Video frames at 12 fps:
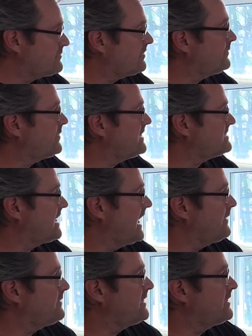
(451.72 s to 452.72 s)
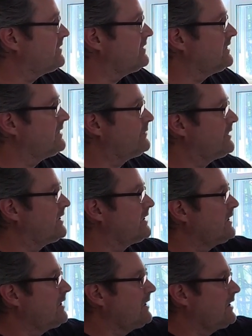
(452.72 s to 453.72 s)
drill press cabinet here a little
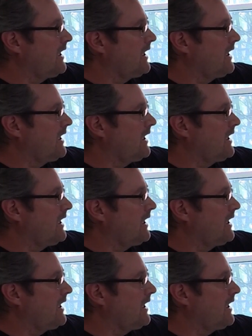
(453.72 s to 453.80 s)
bit.